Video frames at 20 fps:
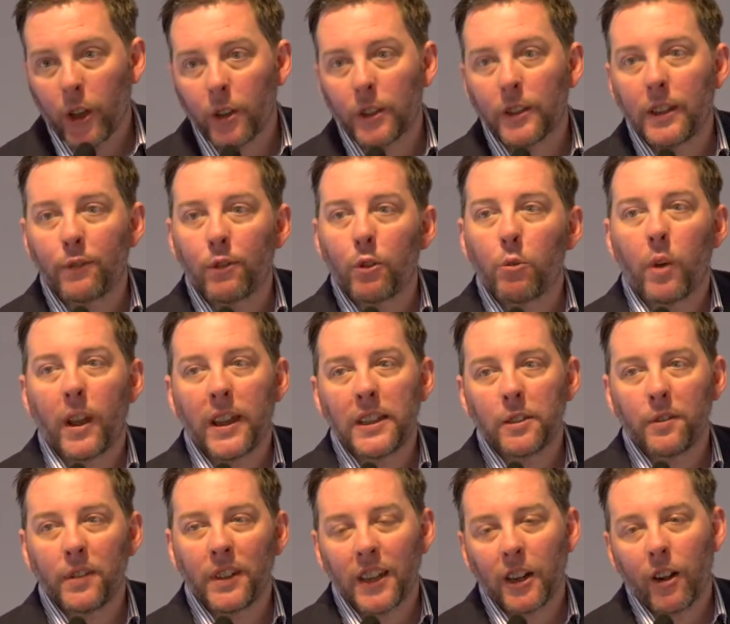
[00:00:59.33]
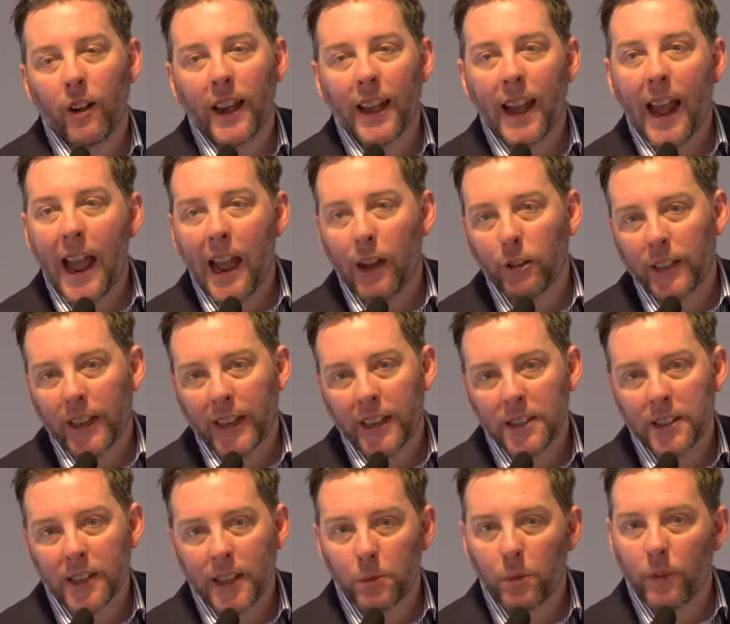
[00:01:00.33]
at different ways of integrating our data
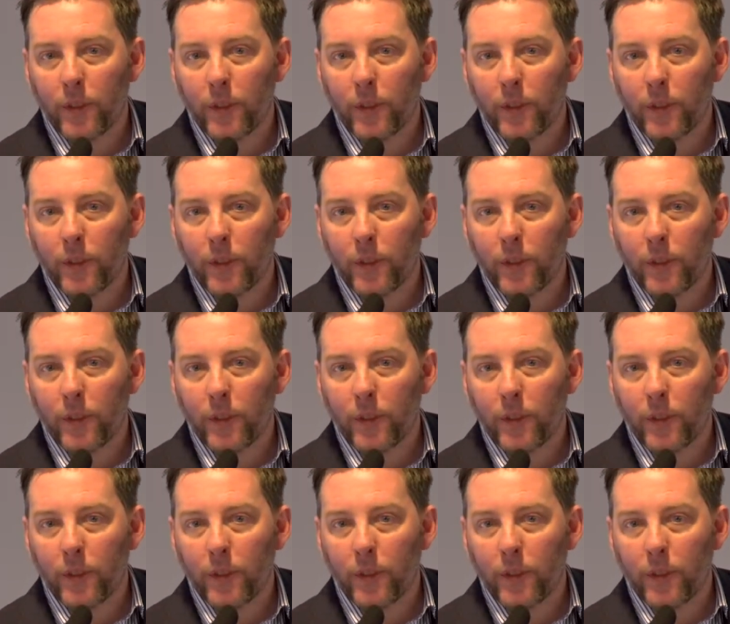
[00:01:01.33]
sets